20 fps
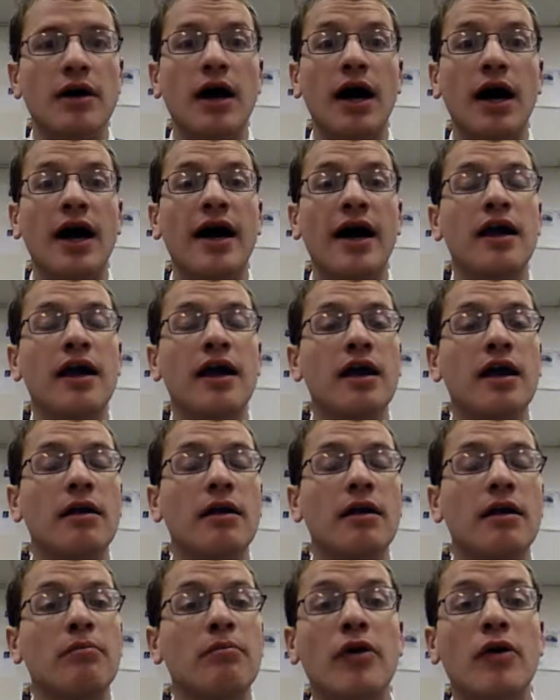I
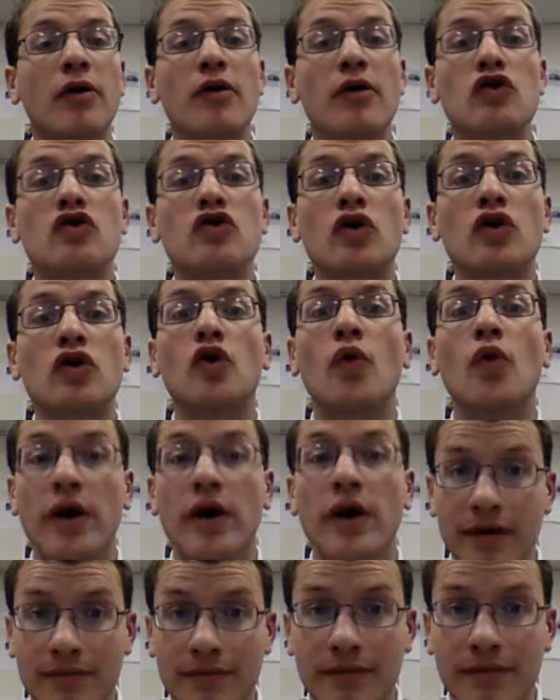purchase a
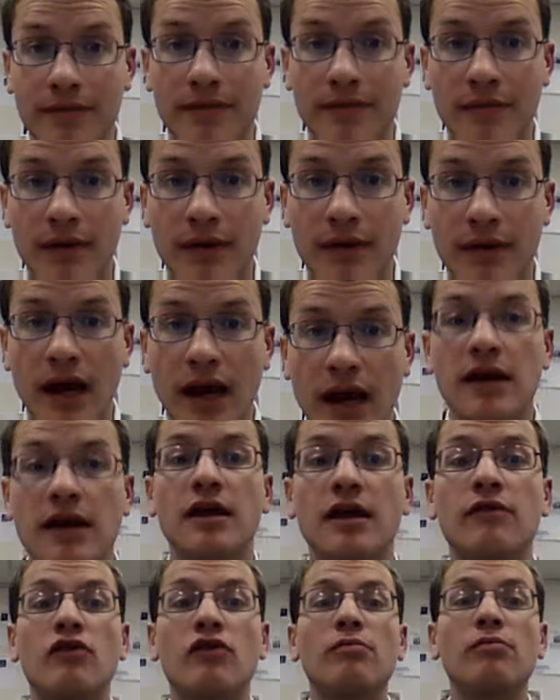good and
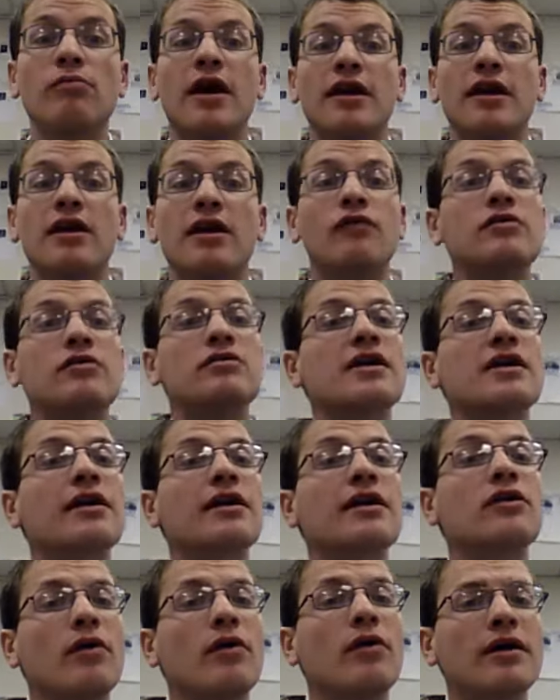give you money for said
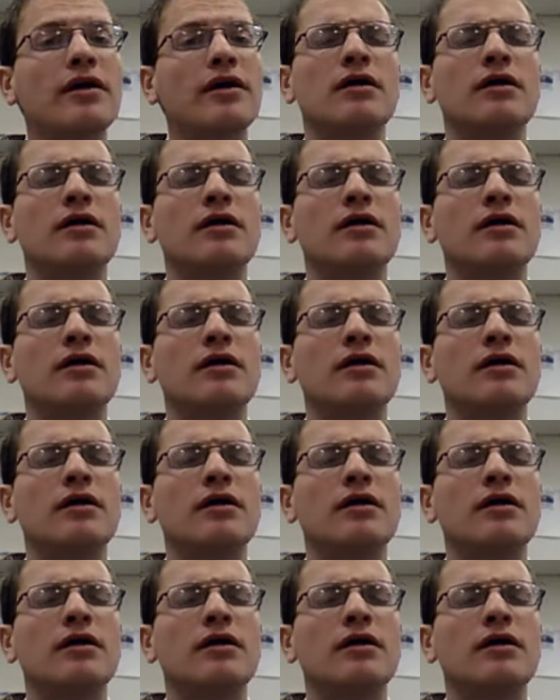good?